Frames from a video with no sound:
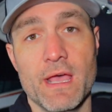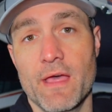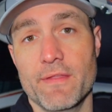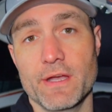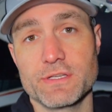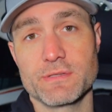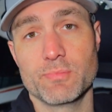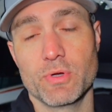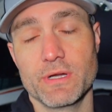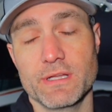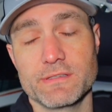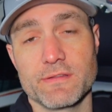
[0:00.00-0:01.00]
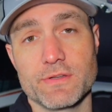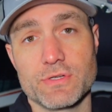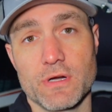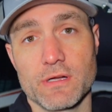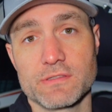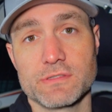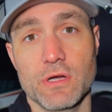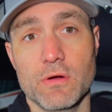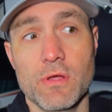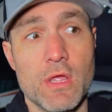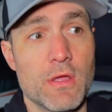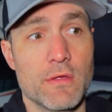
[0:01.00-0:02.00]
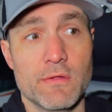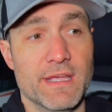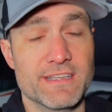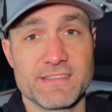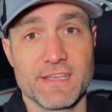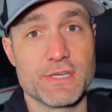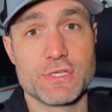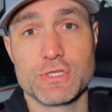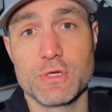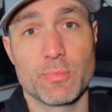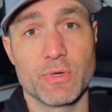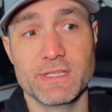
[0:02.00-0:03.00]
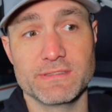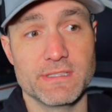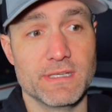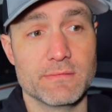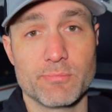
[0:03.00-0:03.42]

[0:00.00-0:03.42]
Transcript: And then I just put it into the truck. So installation, super easy.